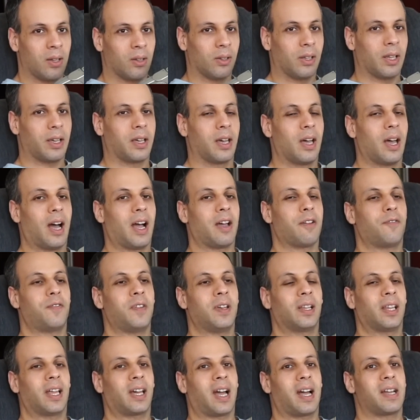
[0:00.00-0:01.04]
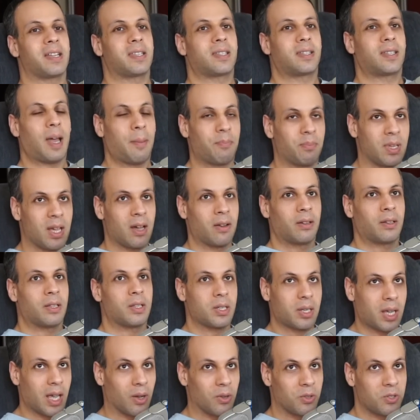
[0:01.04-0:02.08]
Or like I feel like I step down in the
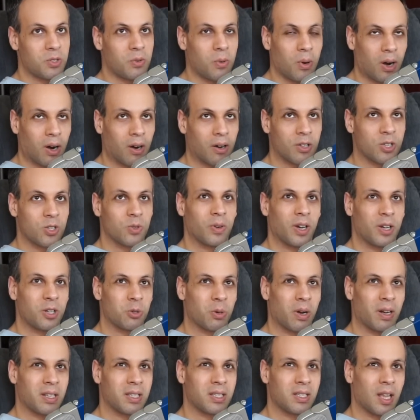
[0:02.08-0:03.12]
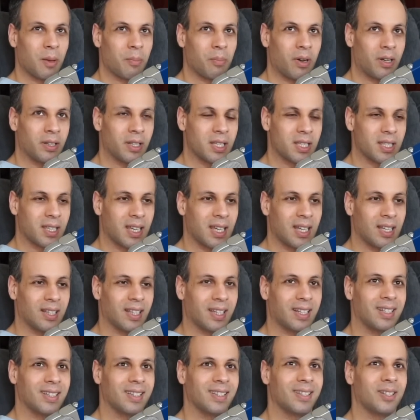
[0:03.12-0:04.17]
scale too hard, so I try to step on the scale
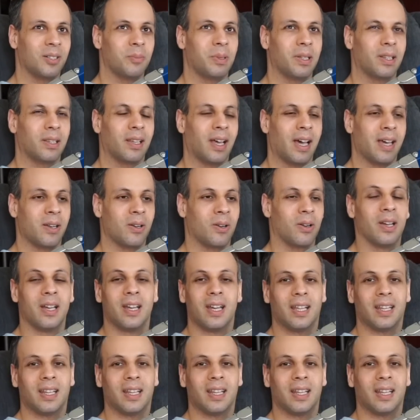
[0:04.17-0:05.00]
like a little bit lighter.